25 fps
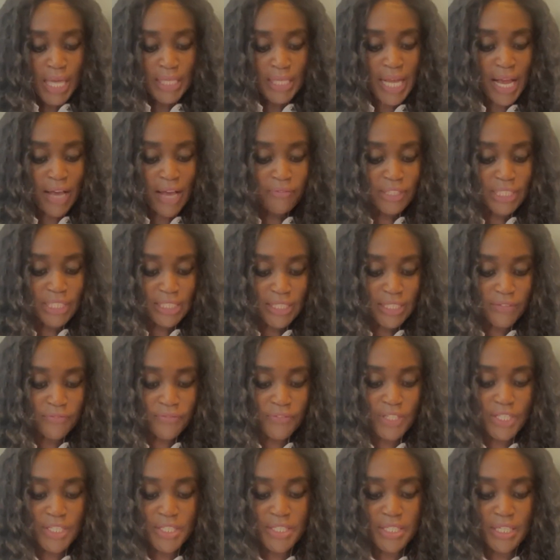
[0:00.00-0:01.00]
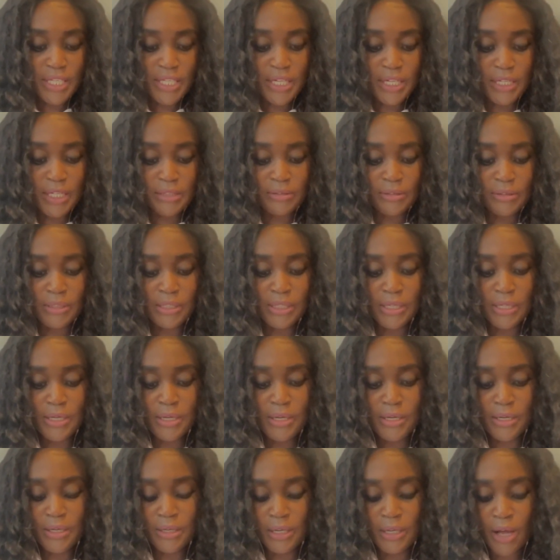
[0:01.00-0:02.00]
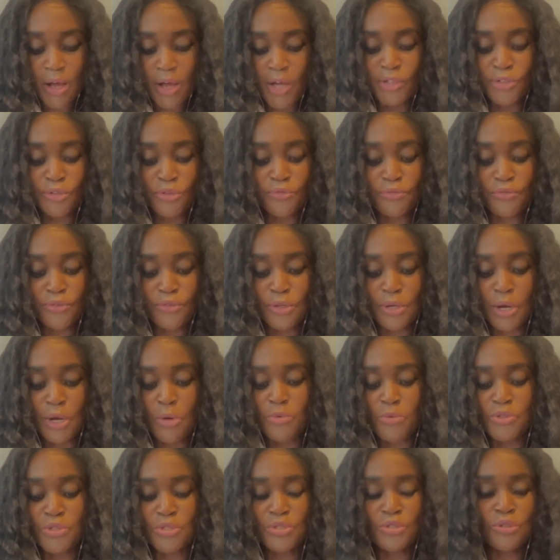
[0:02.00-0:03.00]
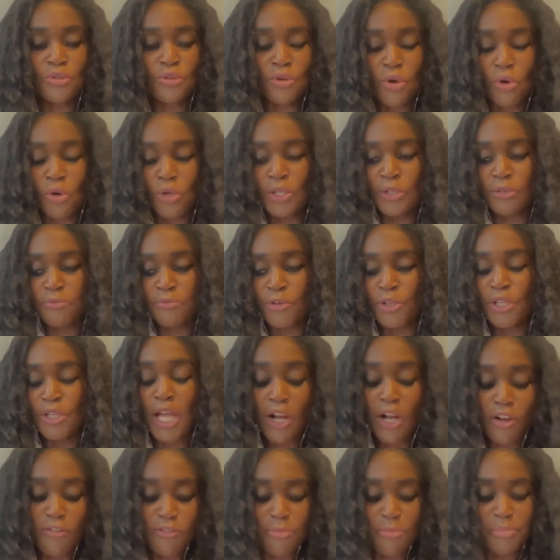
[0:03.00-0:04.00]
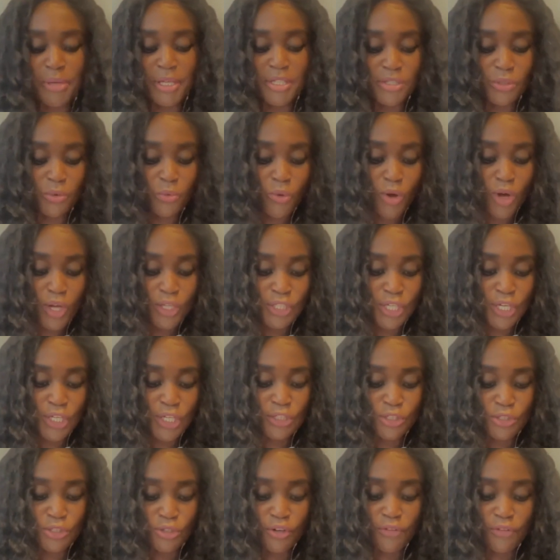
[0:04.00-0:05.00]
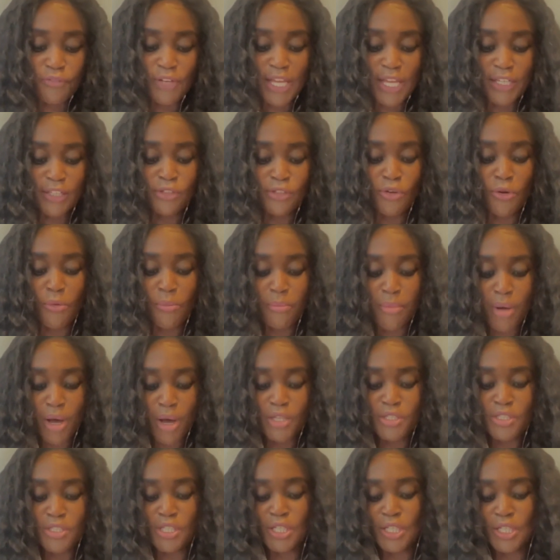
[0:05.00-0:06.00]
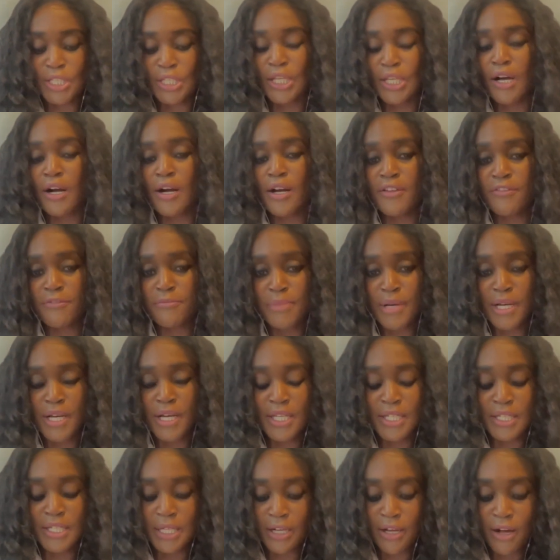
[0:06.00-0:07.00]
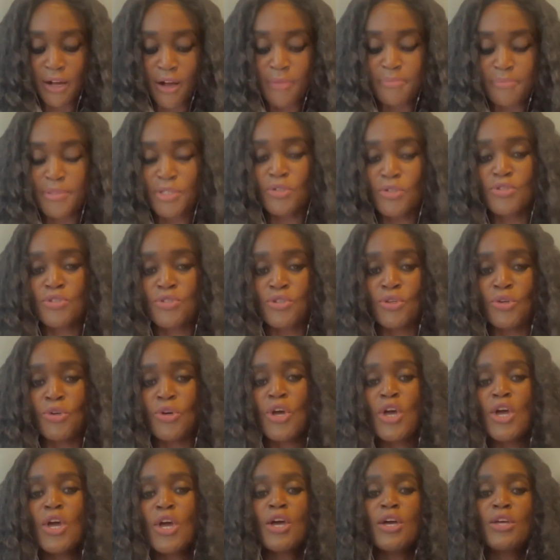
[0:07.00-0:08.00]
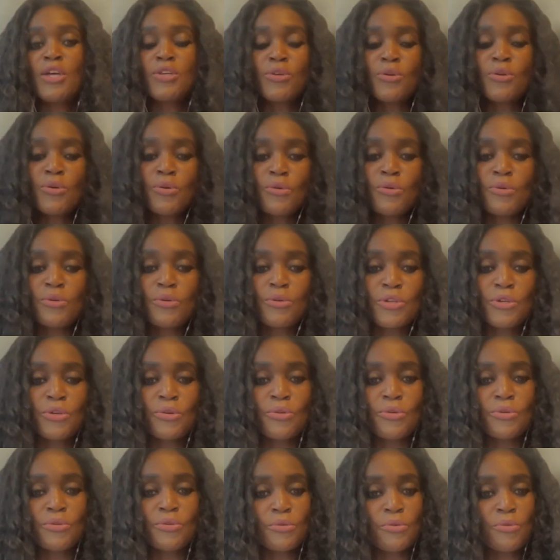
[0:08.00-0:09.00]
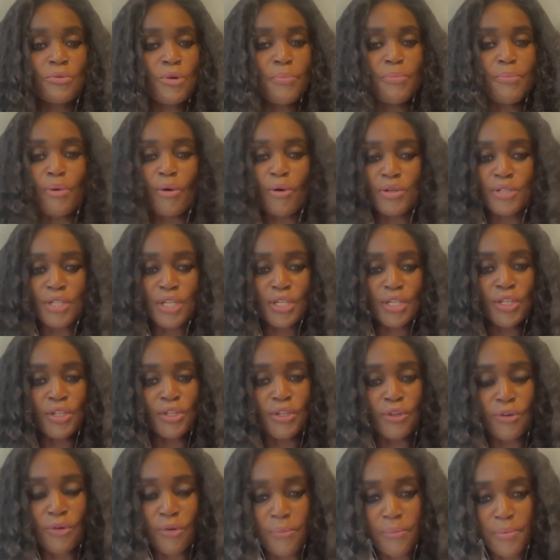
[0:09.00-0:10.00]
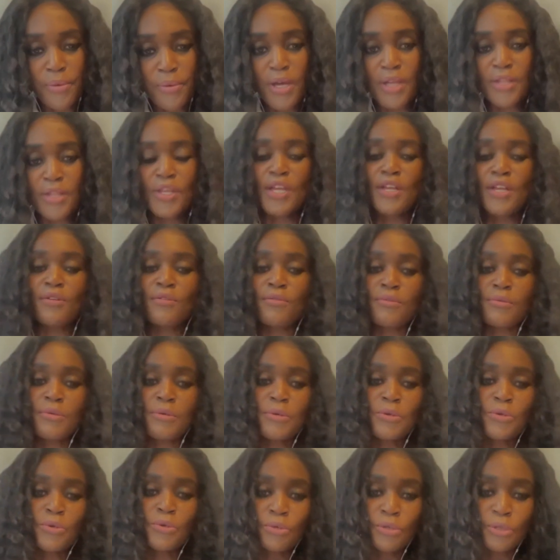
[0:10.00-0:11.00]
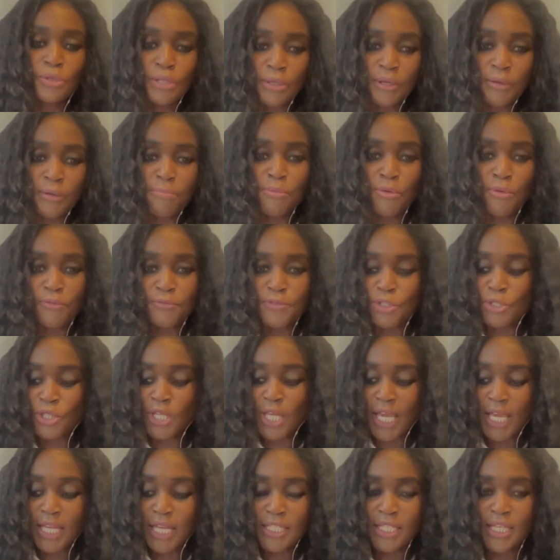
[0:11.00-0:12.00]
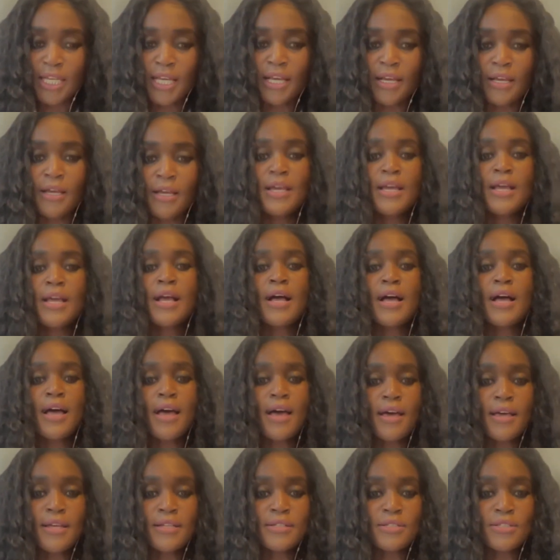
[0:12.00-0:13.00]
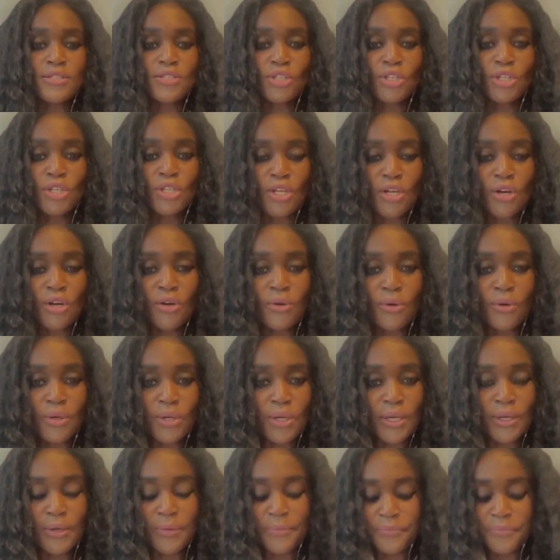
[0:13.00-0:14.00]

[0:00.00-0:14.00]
And having lived this kind of, I would call it, for lack of a better word, sort of like nomadic life, but in camps, because you were born in Ethiopia, then you moved to Kenya, and you know,